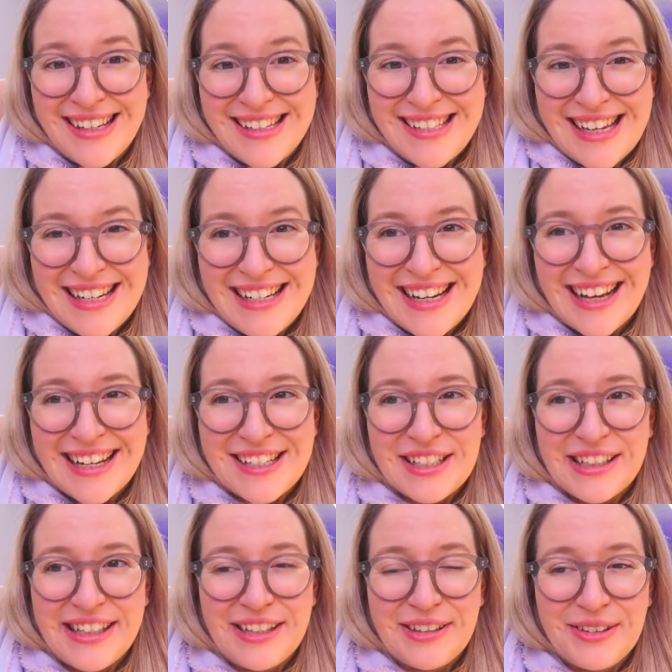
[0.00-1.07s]
It didn't
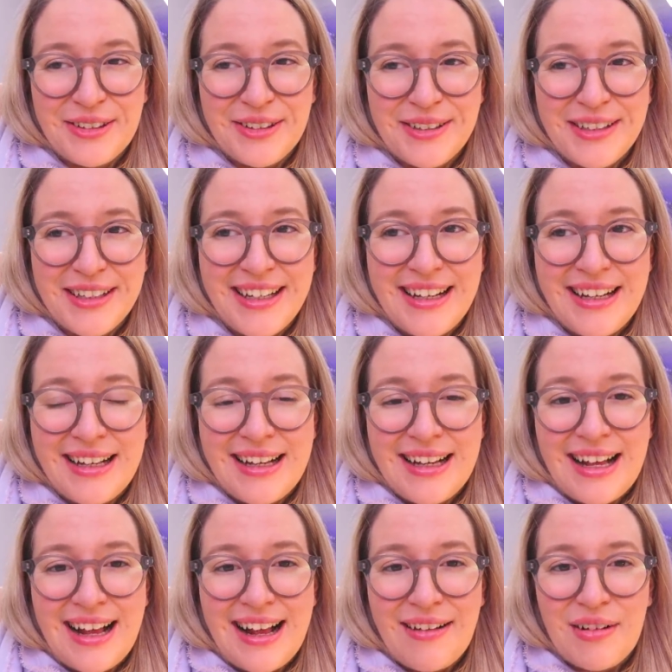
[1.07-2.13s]
actually go
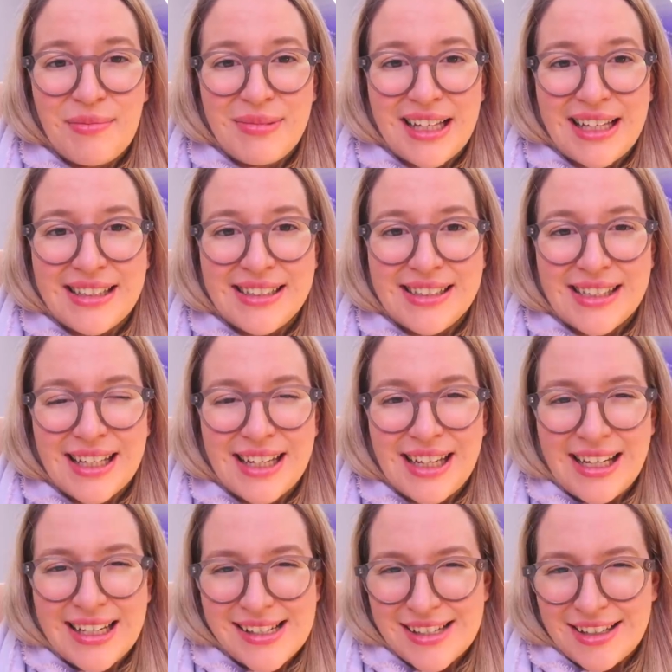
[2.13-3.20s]
how I planned
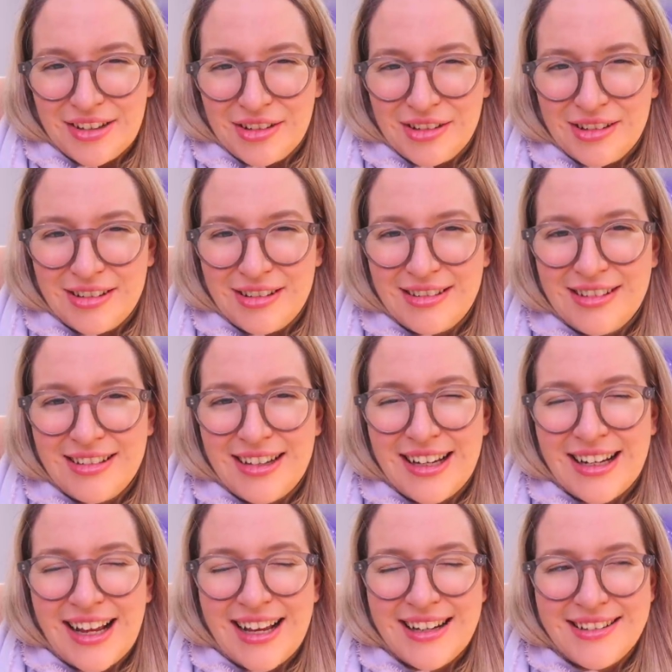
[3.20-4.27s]
it to go
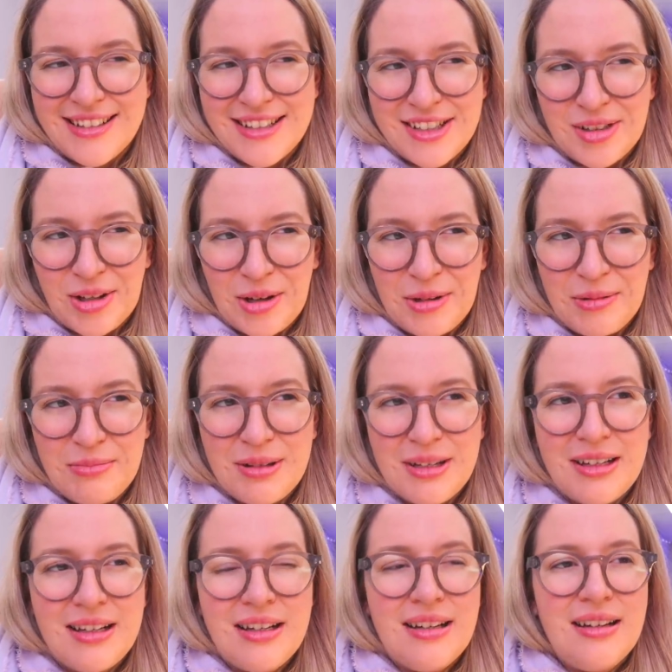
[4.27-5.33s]
and I had to stop.
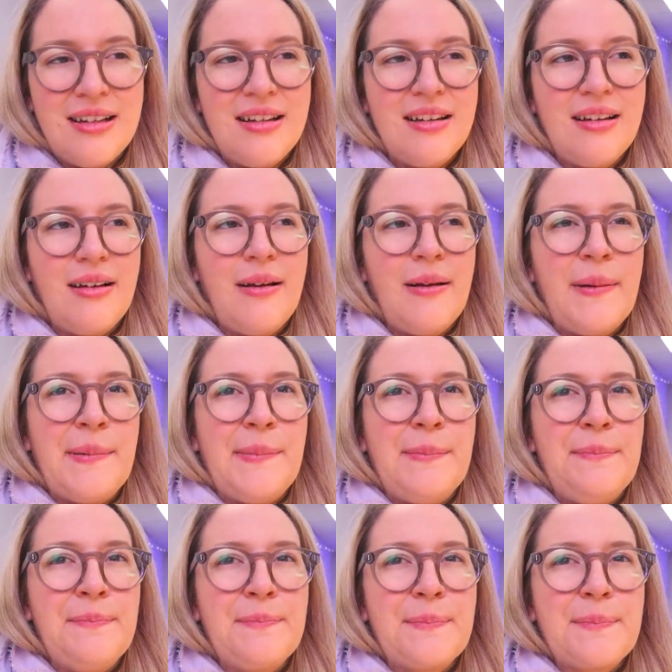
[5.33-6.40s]

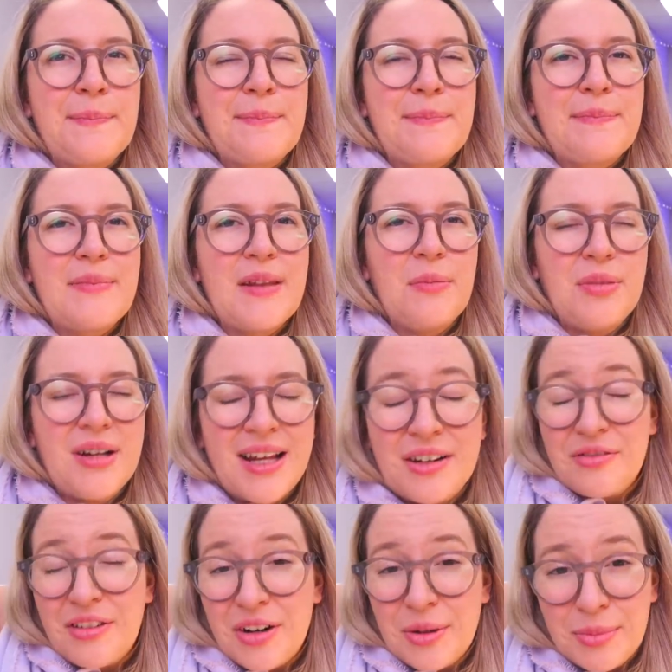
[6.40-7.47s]
Um, but I
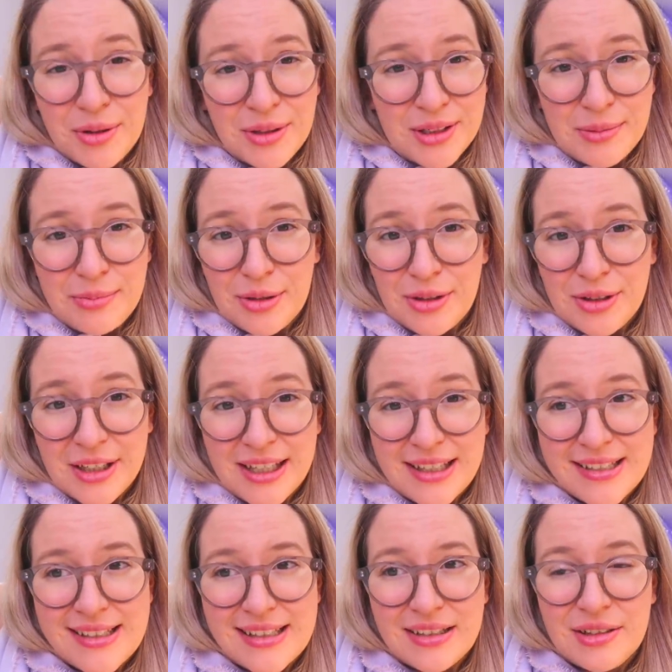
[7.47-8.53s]
very poorly boy,
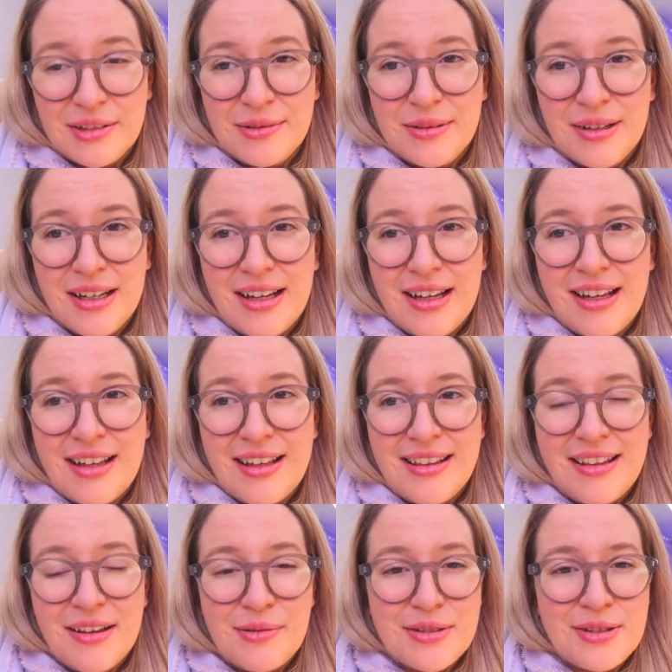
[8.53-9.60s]
so
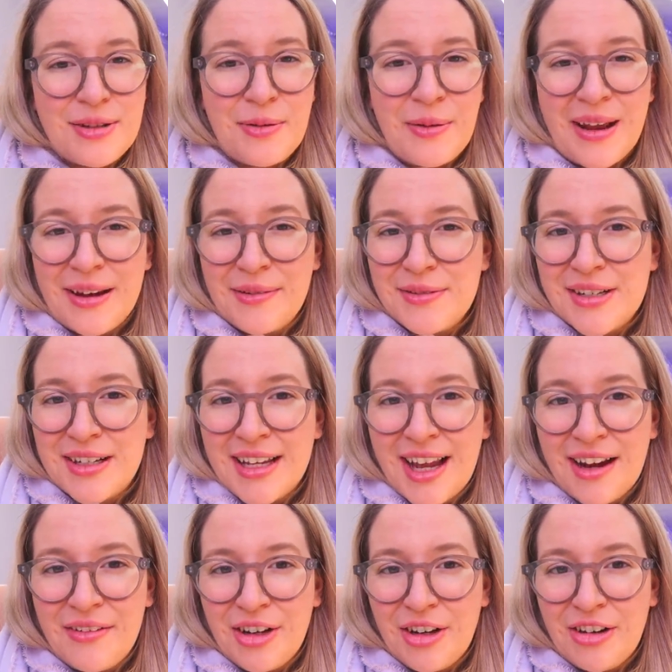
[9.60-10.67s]
there was no way I was gonna
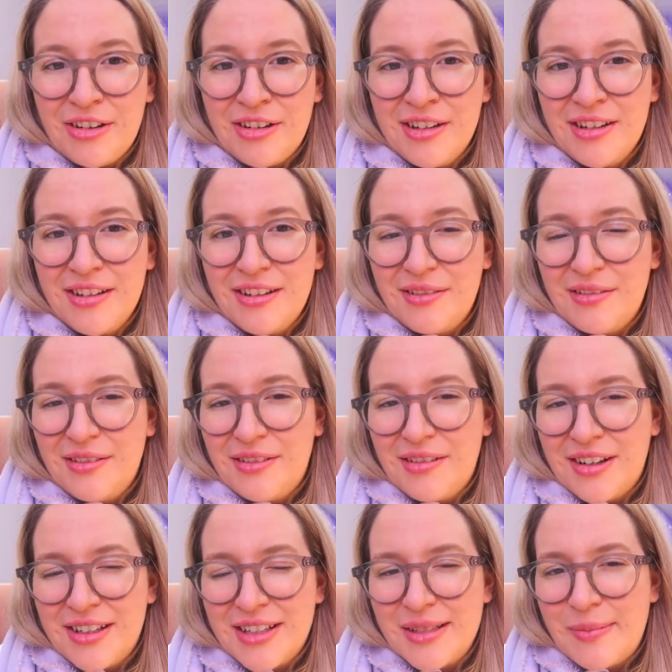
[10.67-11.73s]
carry on
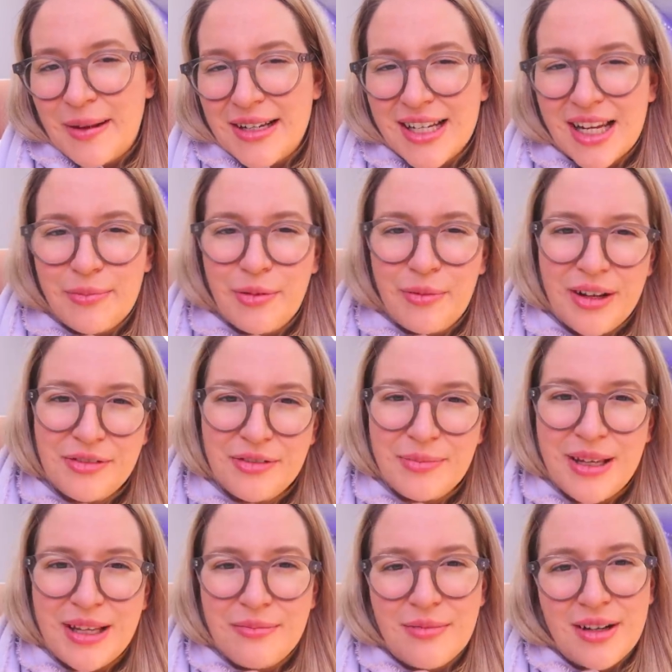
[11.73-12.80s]
and spend time away from
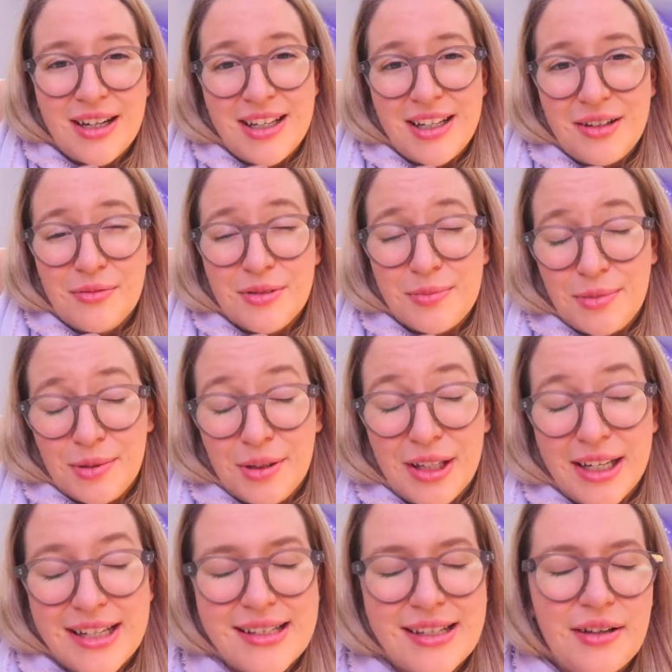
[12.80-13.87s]
him when he was
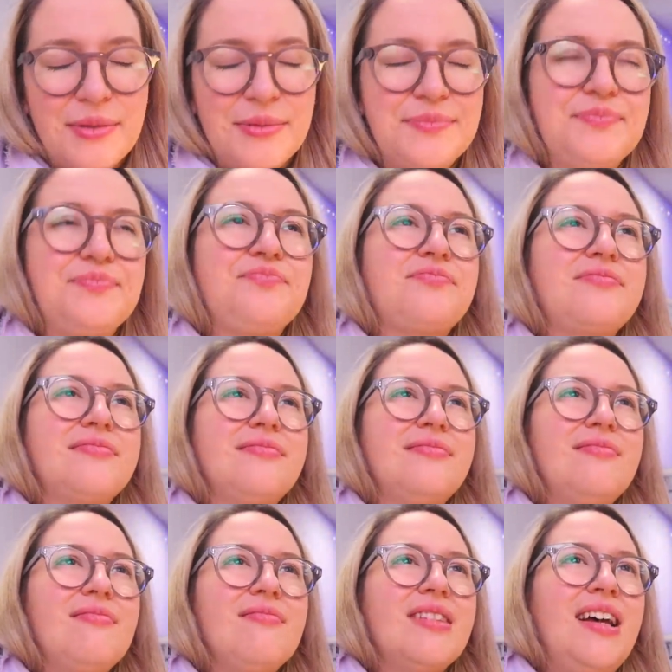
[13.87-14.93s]
poorly. So
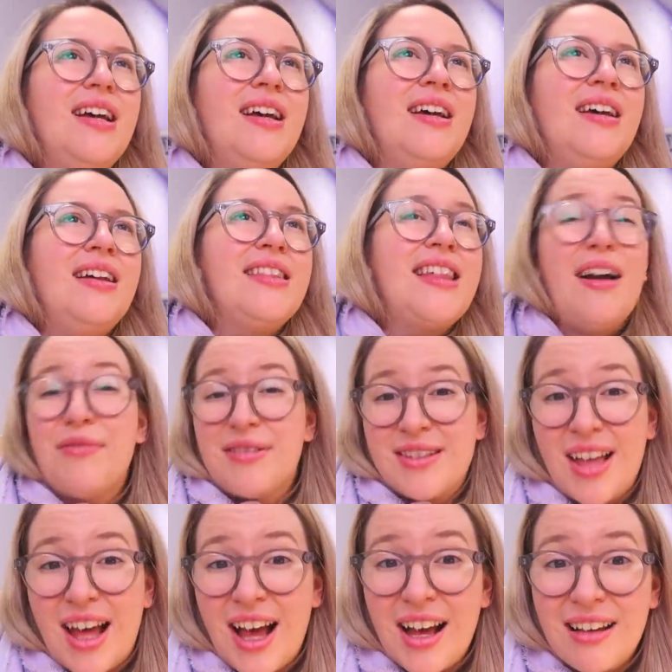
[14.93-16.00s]
that was
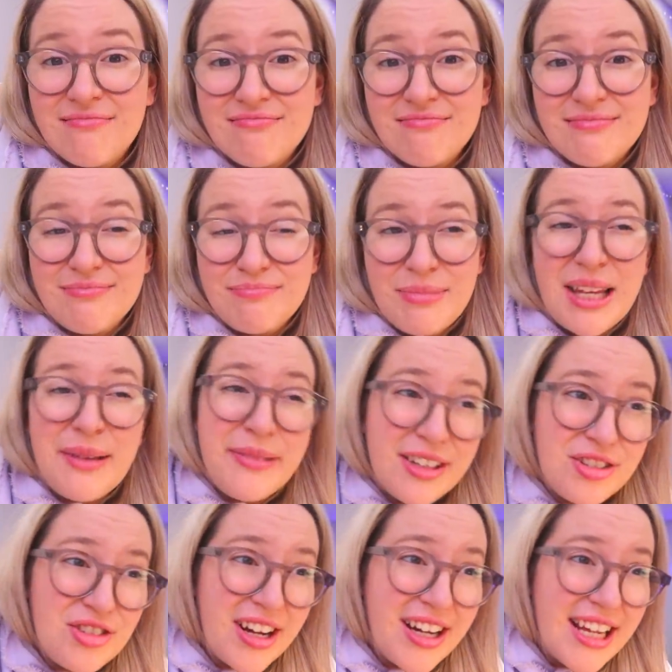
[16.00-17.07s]
that. Maybe
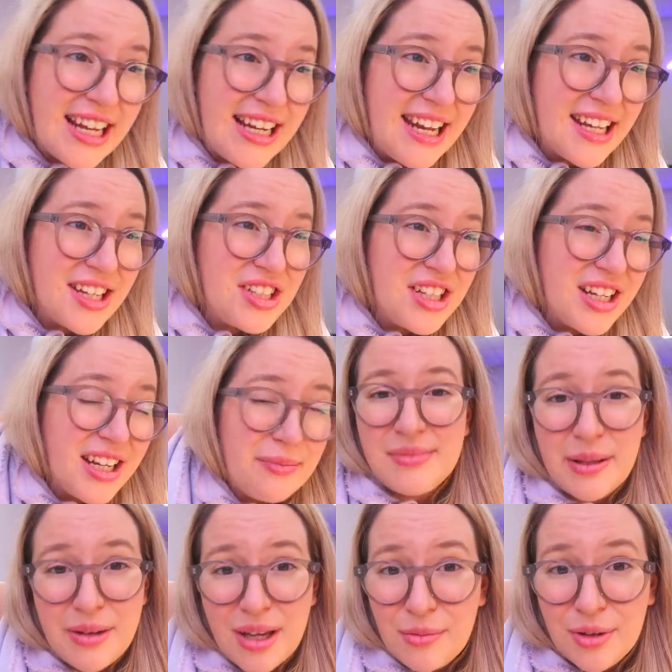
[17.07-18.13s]
I'll try again next year.
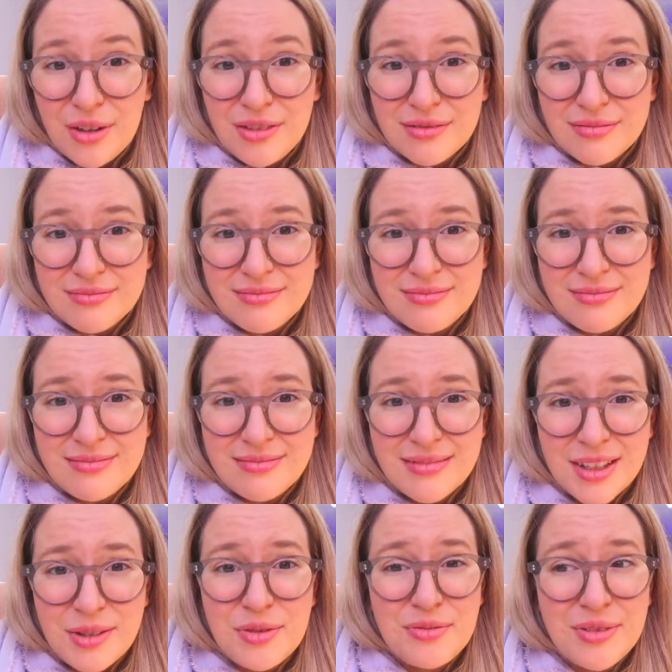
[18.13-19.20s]
Maybe I won't.
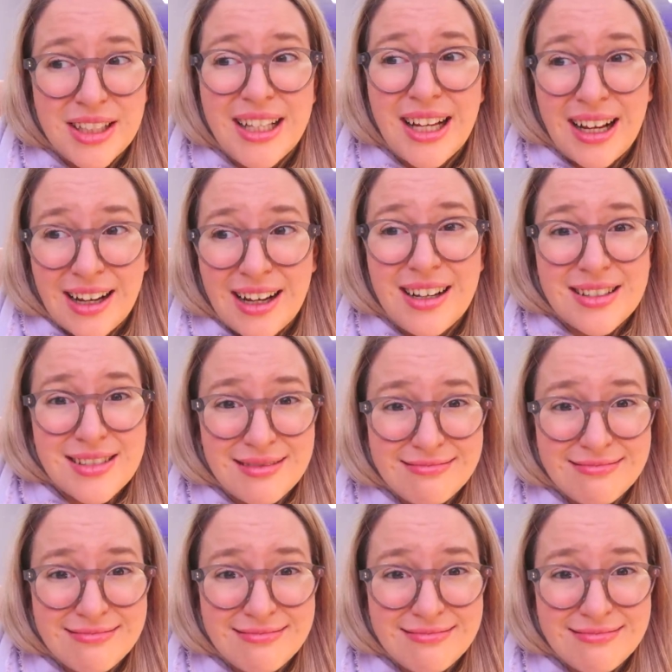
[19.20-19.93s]
It was really hard.